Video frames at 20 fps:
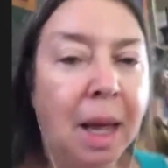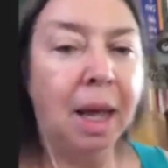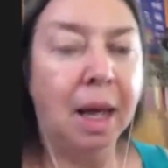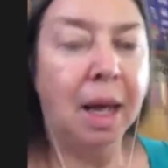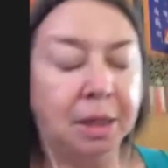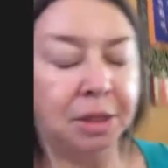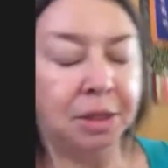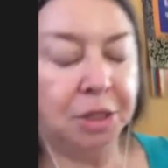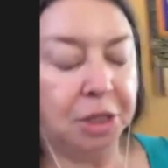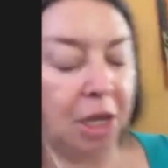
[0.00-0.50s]

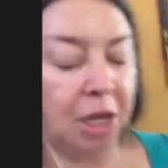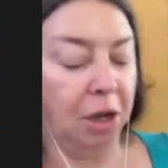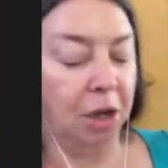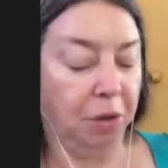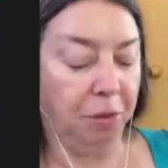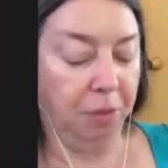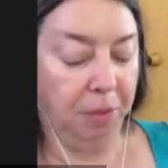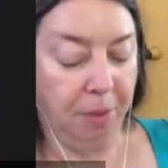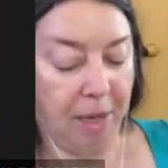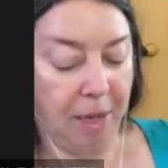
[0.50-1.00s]

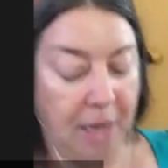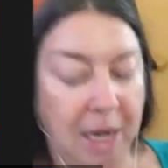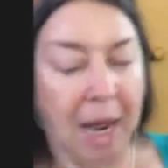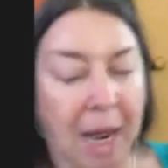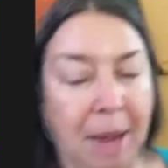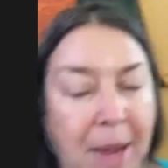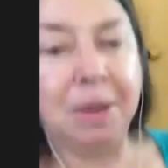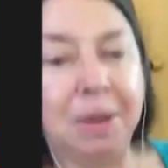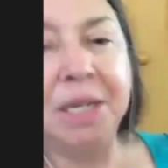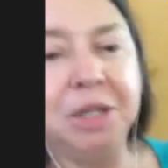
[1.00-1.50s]
So, and
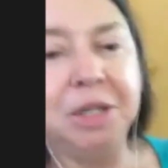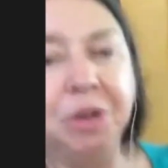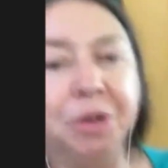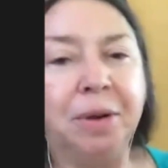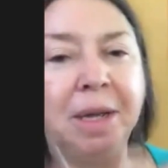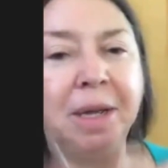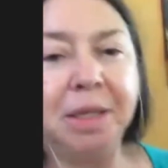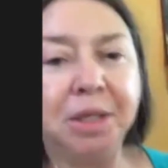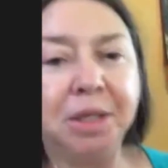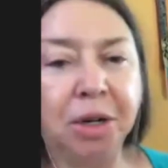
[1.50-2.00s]
I've been
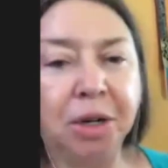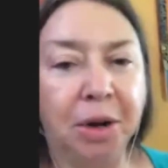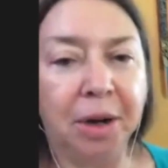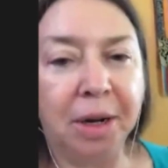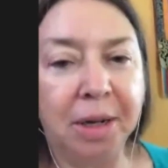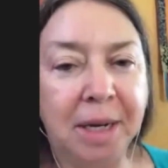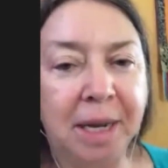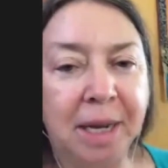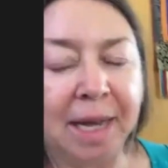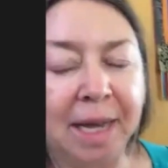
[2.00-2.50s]
doing Tara
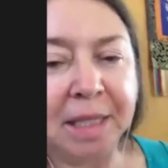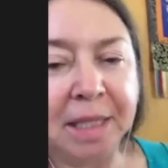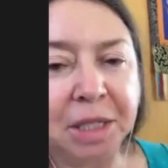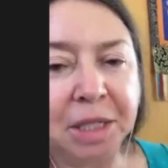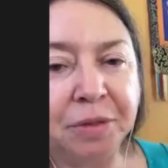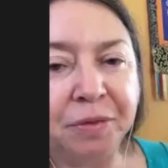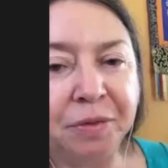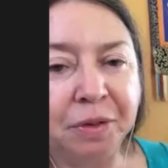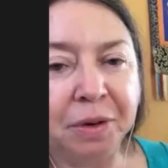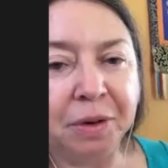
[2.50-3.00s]

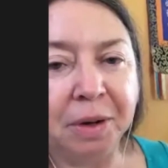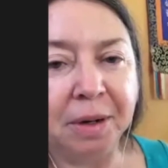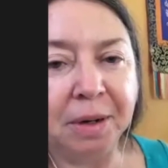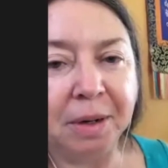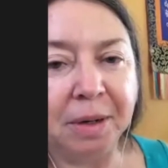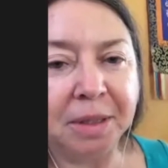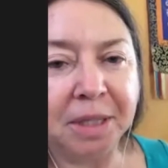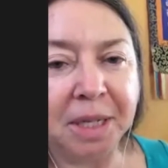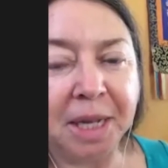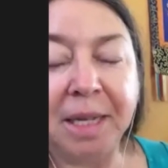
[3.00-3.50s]
dance
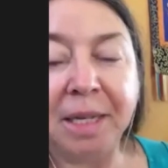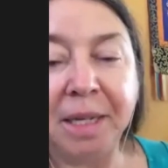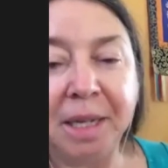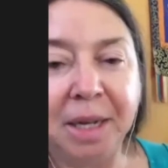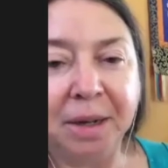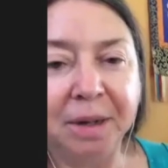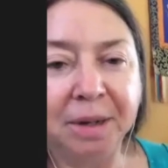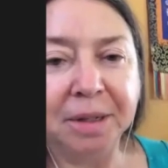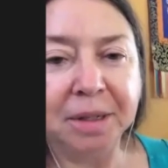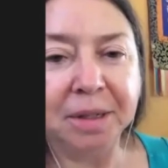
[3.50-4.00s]
for 10
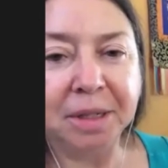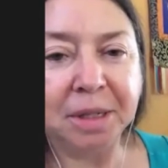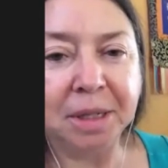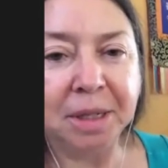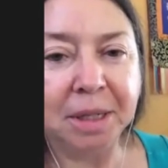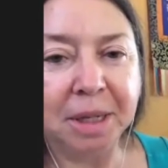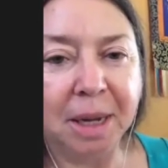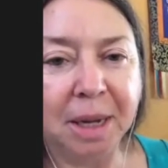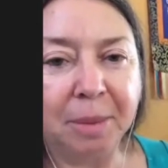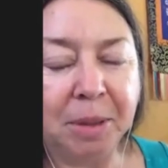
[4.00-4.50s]
years
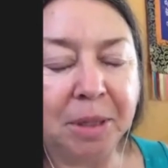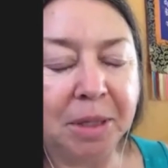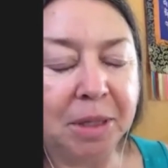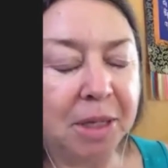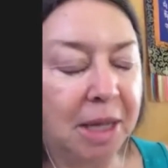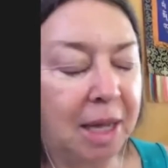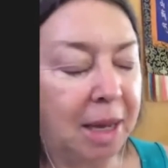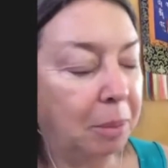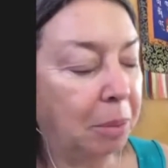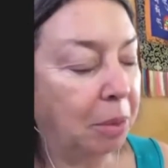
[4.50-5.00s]
up
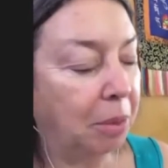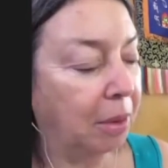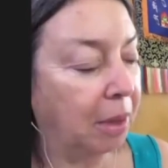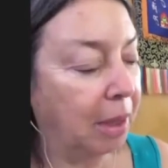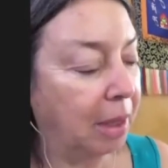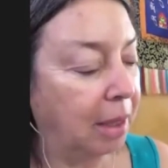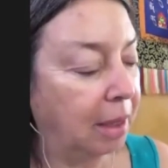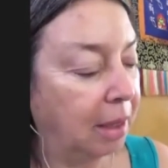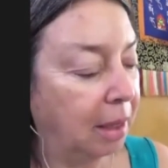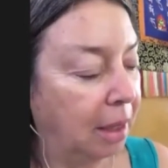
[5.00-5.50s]
until that
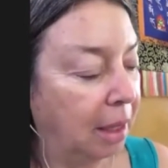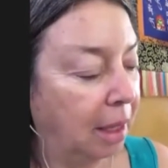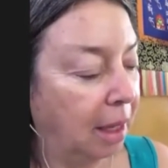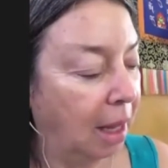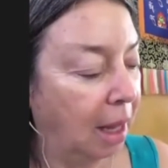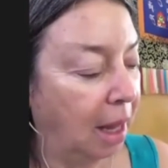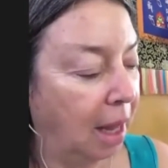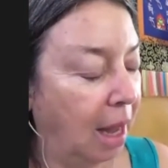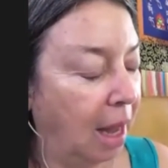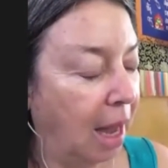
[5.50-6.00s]
point.
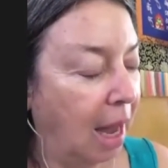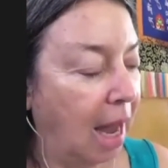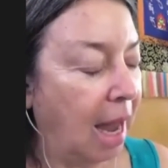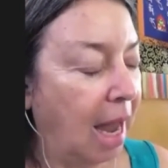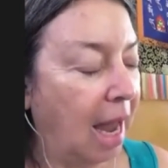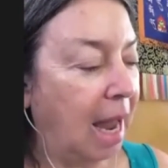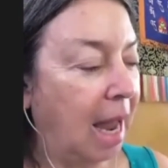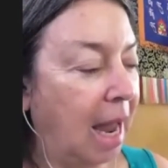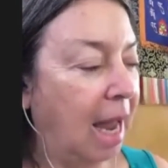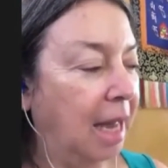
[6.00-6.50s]

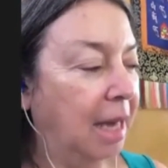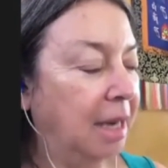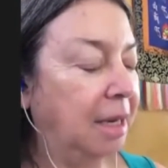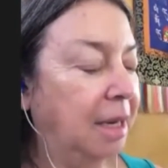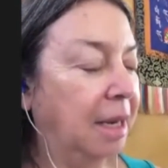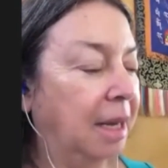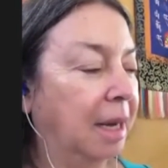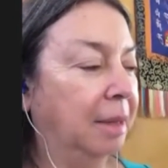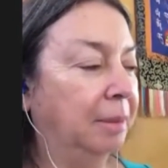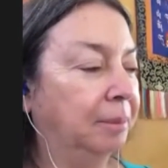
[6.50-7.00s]
And
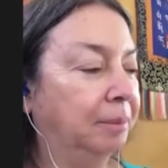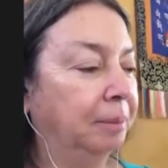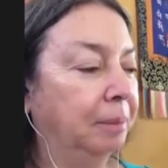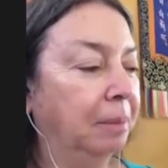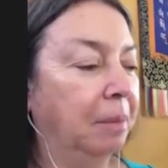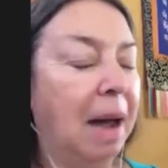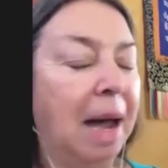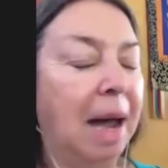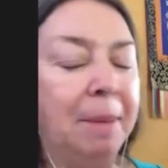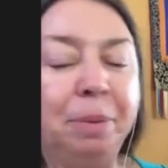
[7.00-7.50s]

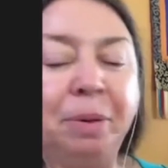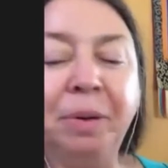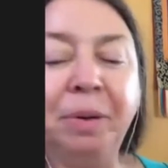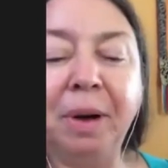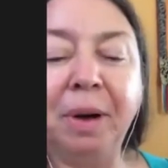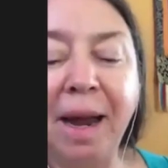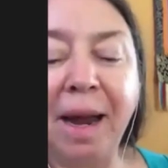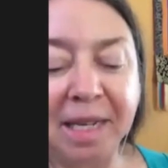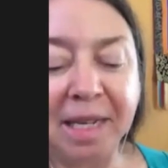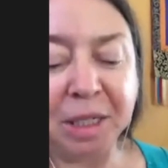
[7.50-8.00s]
my
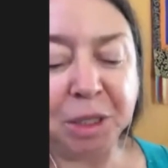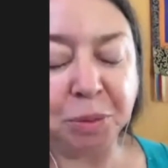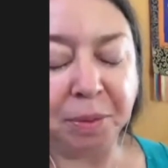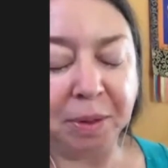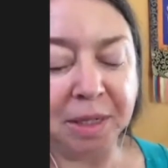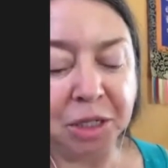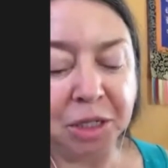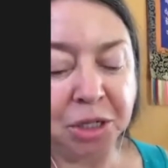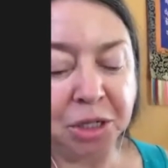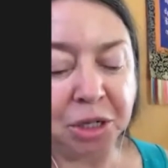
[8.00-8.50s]
praise
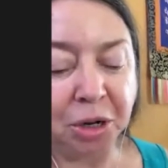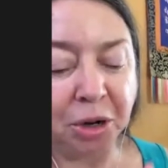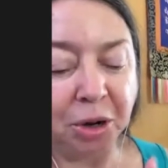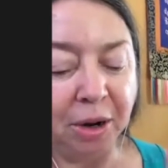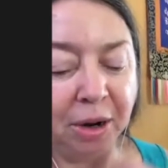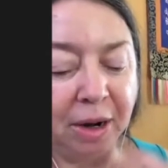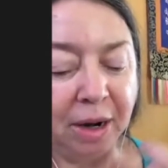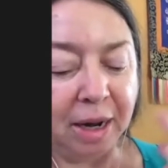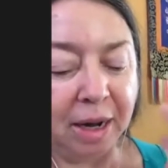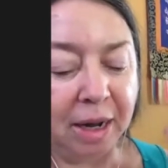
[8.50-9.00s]
was
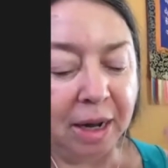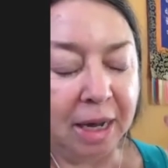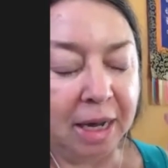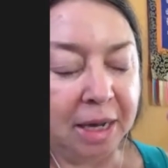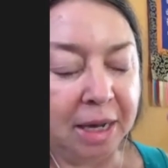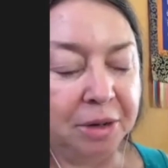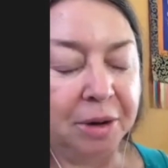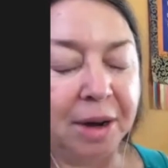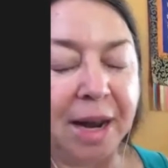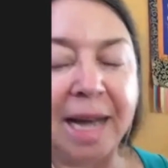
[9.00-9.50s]
Tara
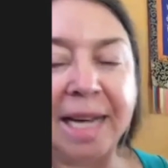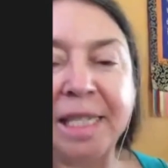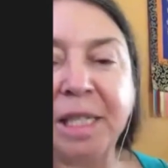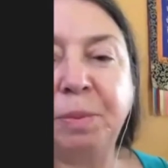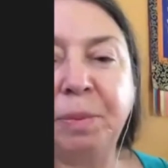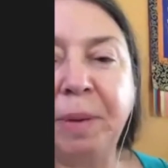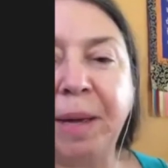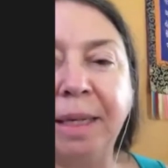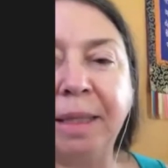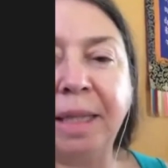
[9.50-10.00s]
in her
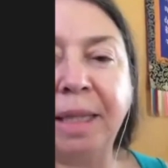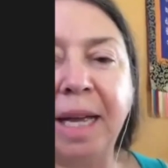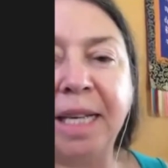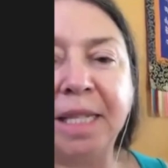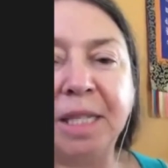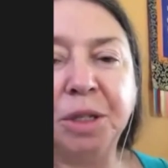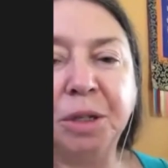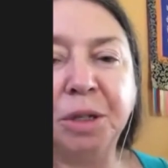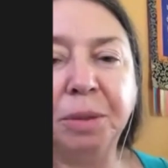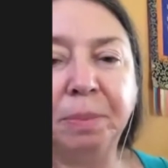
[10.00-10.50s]
aspect
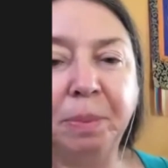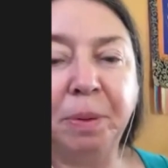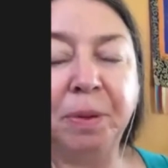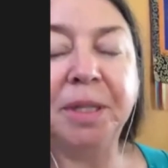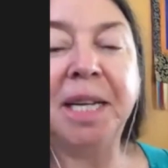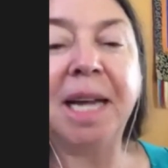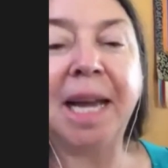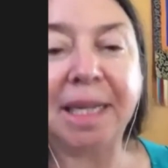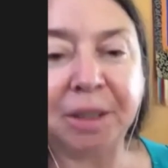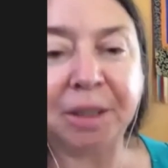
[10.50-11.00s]
as
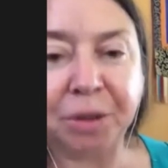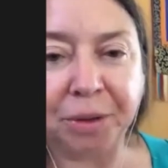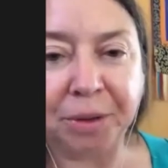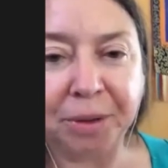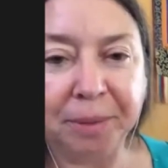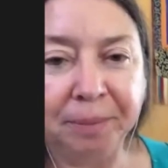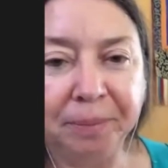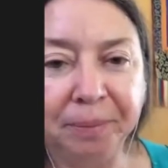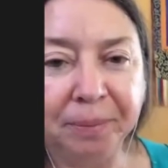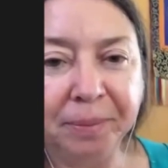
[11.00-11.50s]
protector,
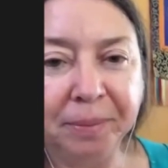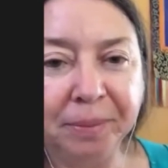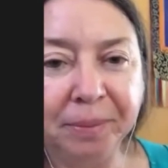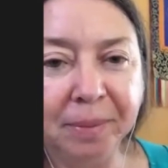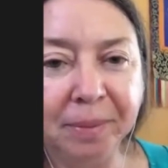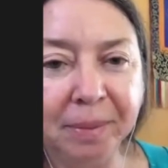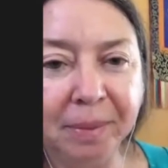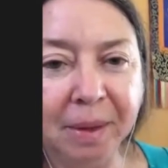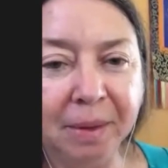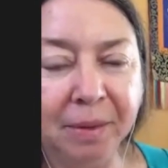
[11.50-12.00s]

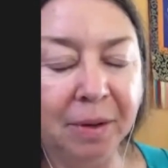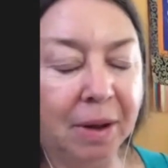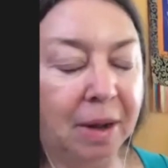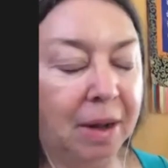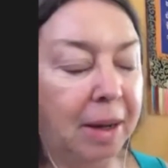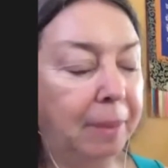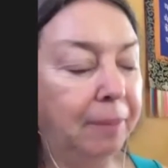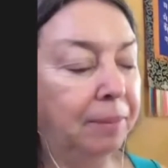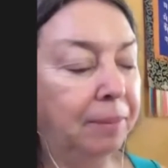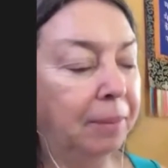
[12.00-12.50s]

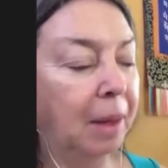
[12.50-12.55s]
right?